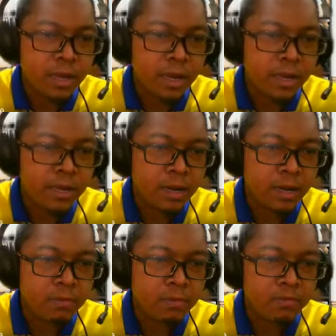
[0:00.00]
And
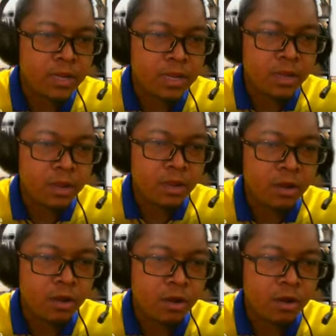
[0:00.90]
number 3,
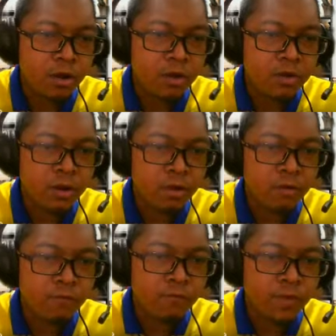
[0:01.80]

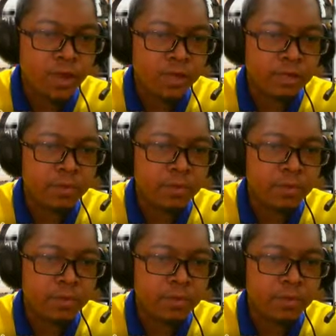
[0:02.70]
convex